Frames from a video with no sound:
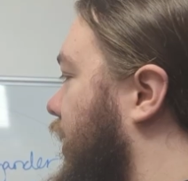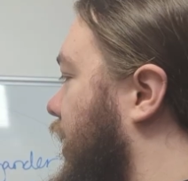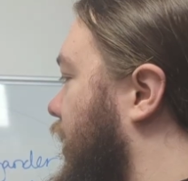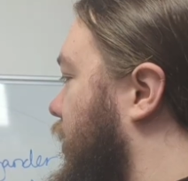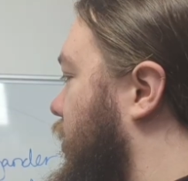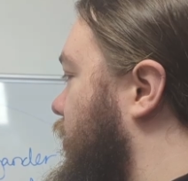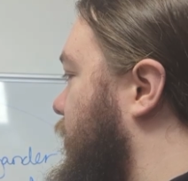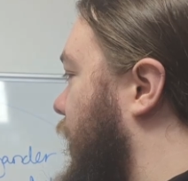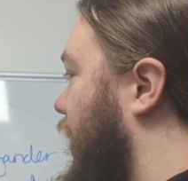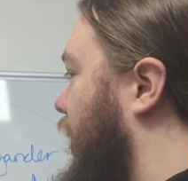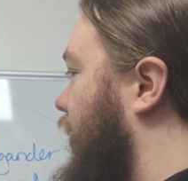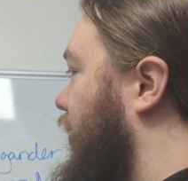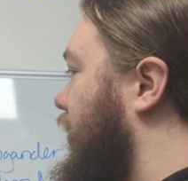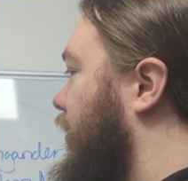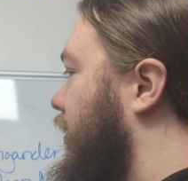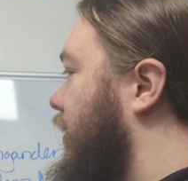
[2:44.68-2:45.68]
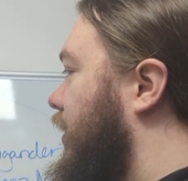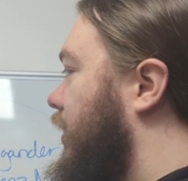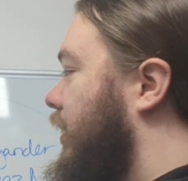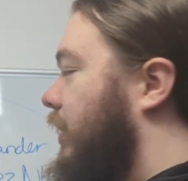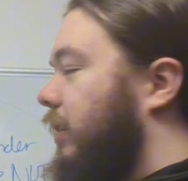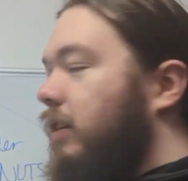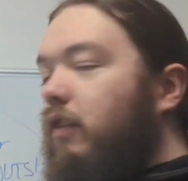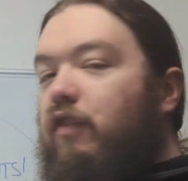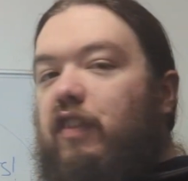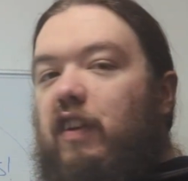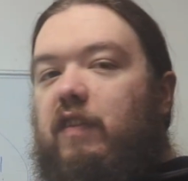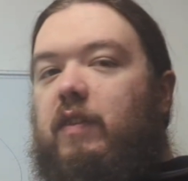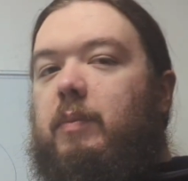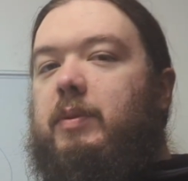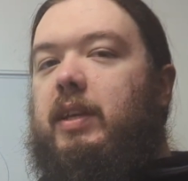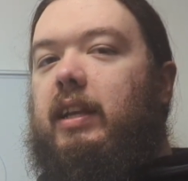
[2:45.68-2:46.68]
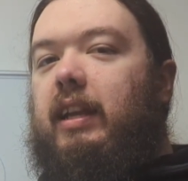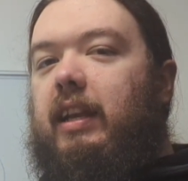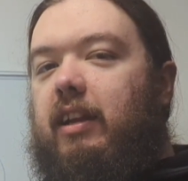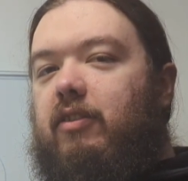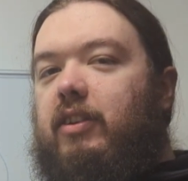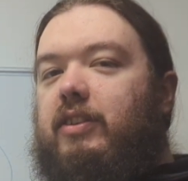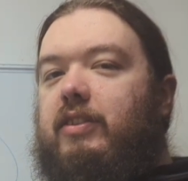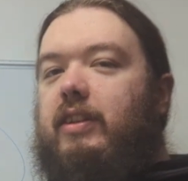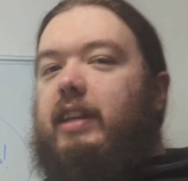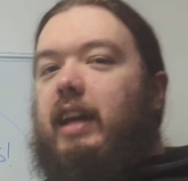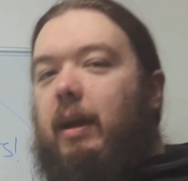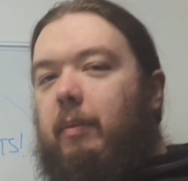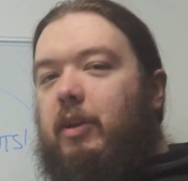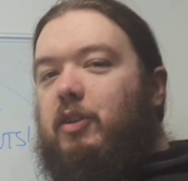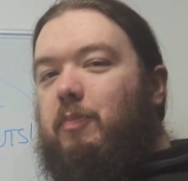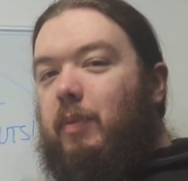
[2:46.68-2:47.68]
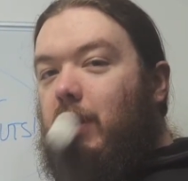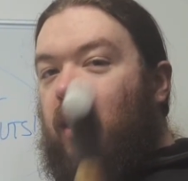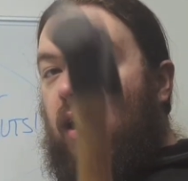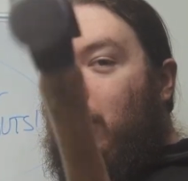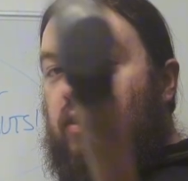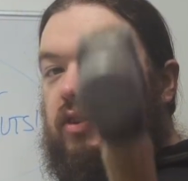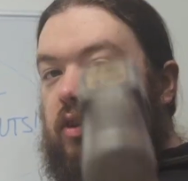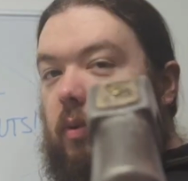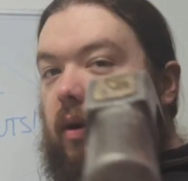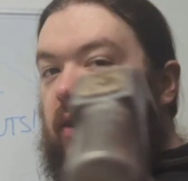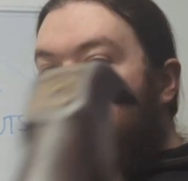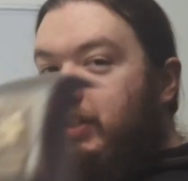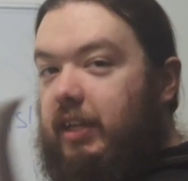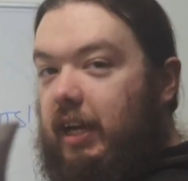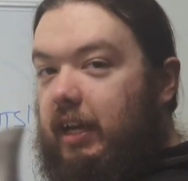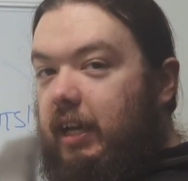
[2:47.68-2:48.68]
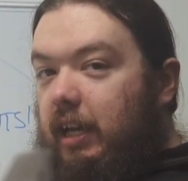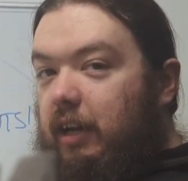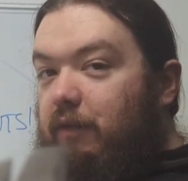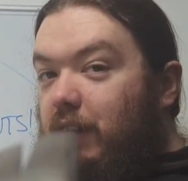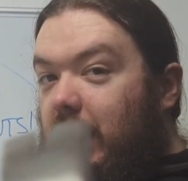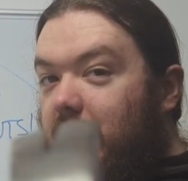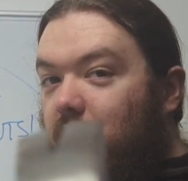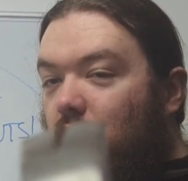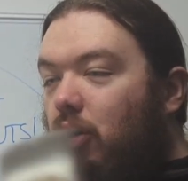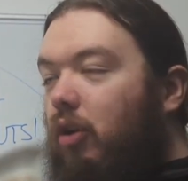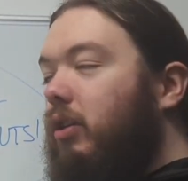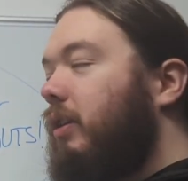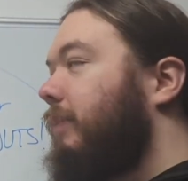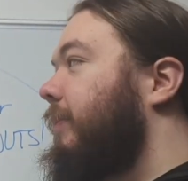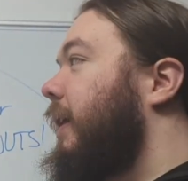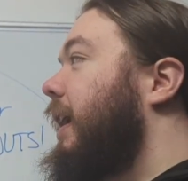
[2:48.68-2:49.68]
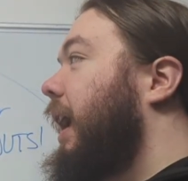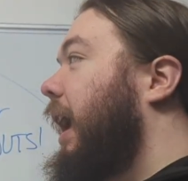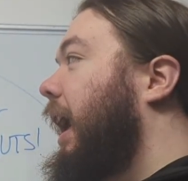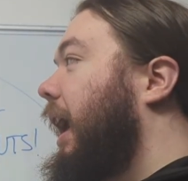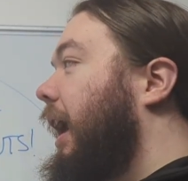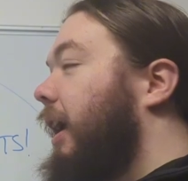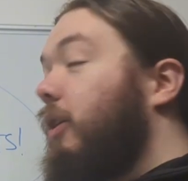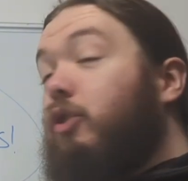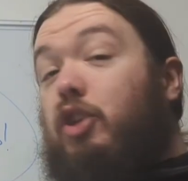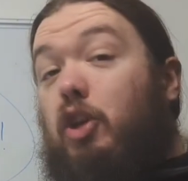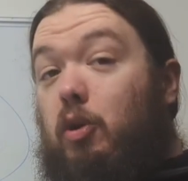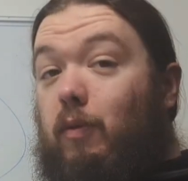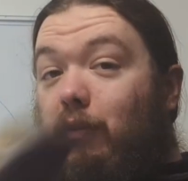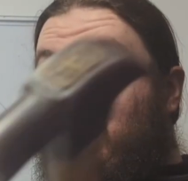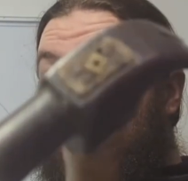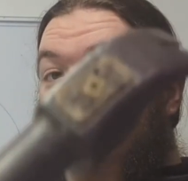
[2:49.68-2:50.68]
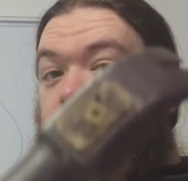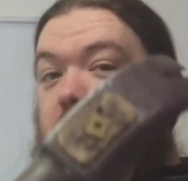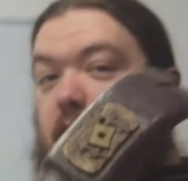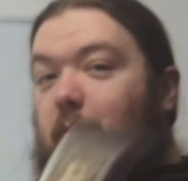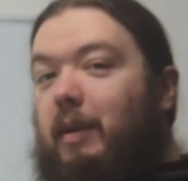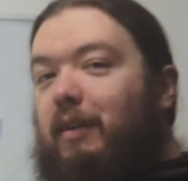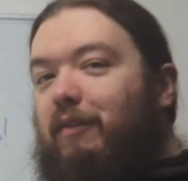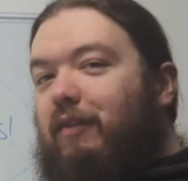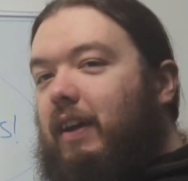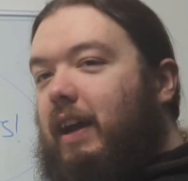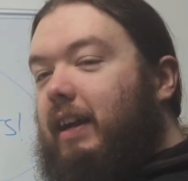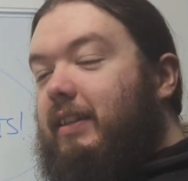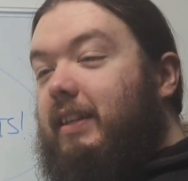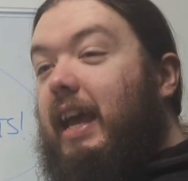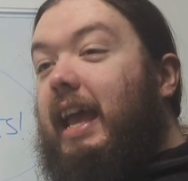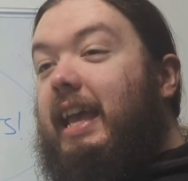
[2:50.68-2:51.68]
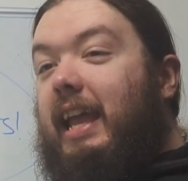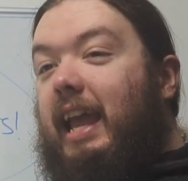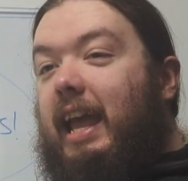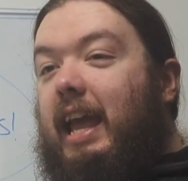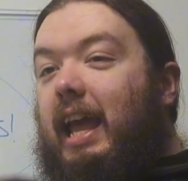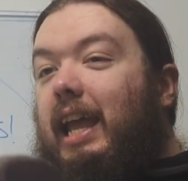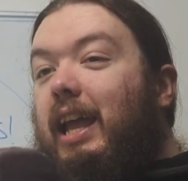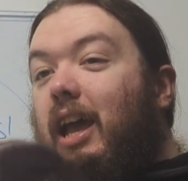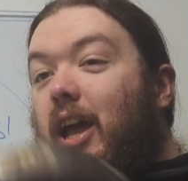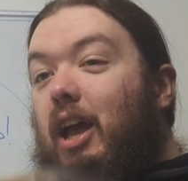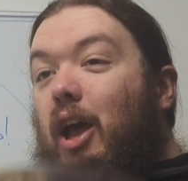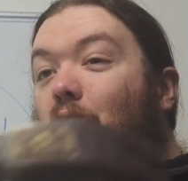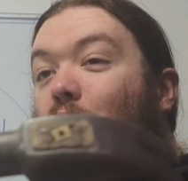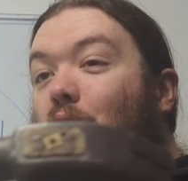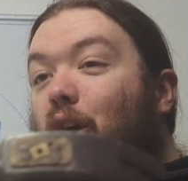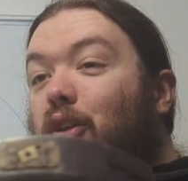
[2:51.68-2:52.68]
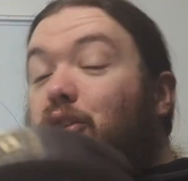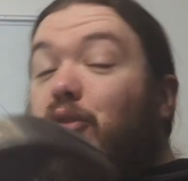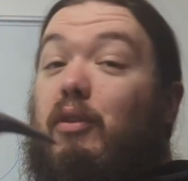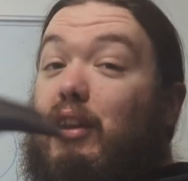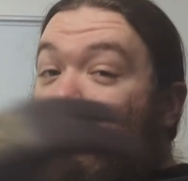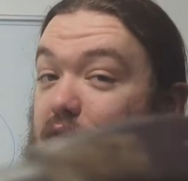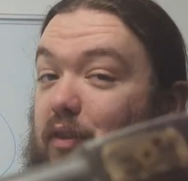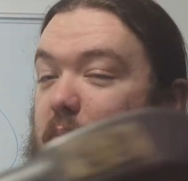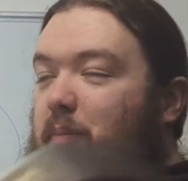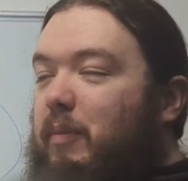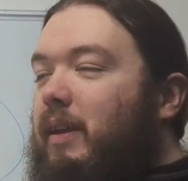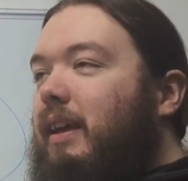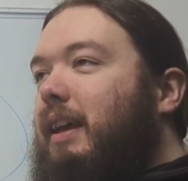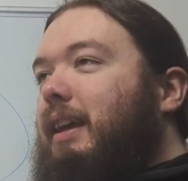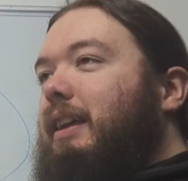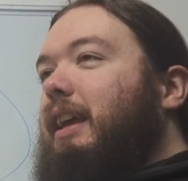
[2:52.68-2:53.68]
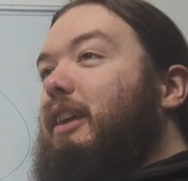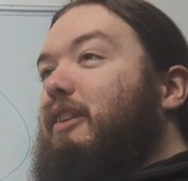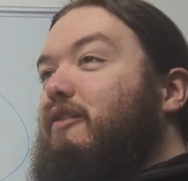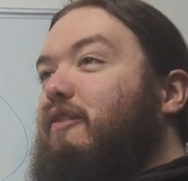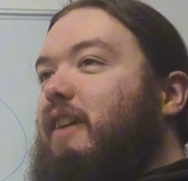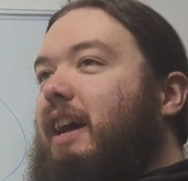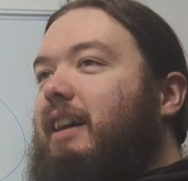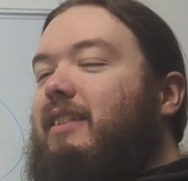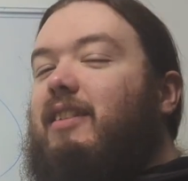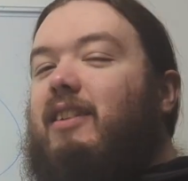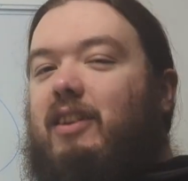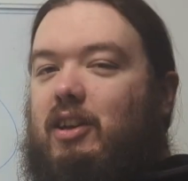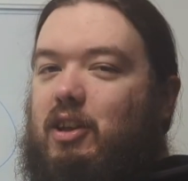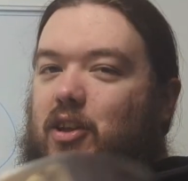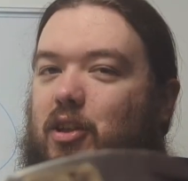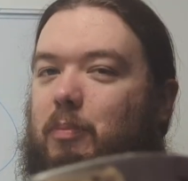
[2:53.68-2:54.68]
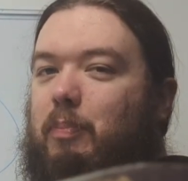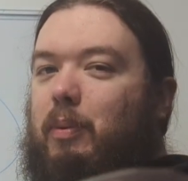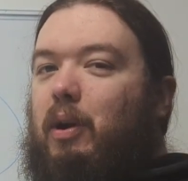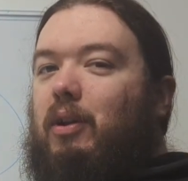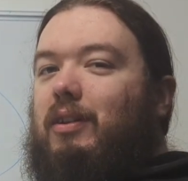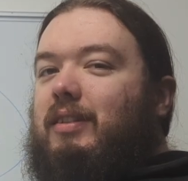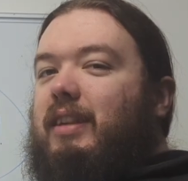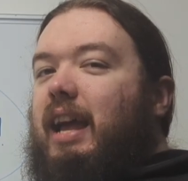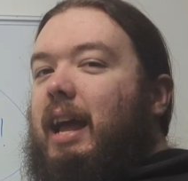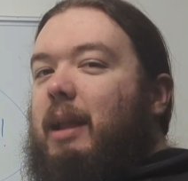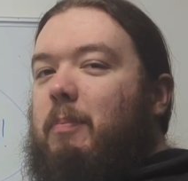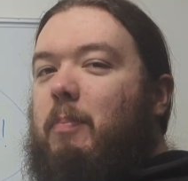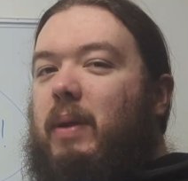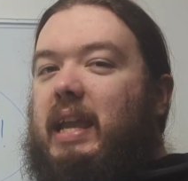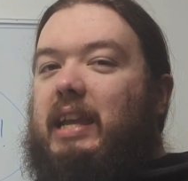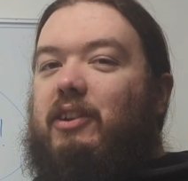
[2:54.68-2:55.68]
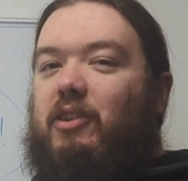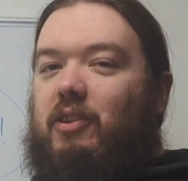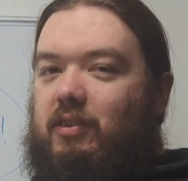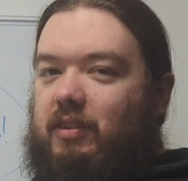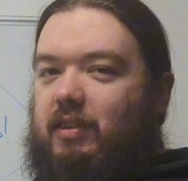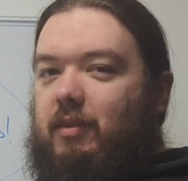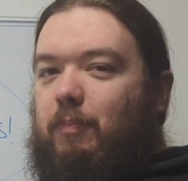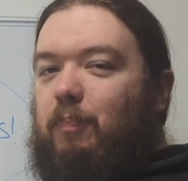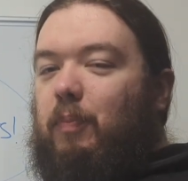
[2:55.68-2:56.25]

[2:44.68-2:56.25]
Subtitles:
the hero is male, 50% increase to damage, because you are attacking a vital organ. 2 of them, to be in fact, aka 3 of them, in fact, the balls and peanuts.